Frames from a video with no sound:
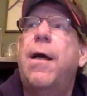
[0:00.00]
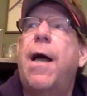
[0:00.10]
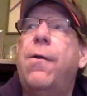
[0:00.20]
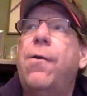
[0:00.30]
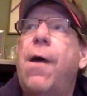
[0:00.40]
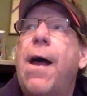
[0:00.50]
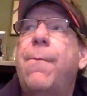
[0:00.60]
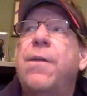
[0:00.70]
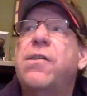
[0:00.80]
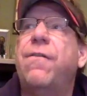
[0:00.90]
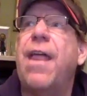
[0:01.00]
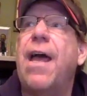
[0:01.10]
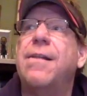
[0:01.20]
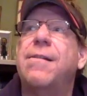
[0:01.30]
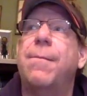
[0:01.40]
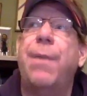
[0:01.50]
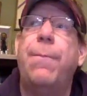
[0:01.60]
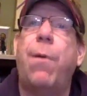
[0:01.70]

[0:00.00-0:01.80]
I don't know how much of that is a big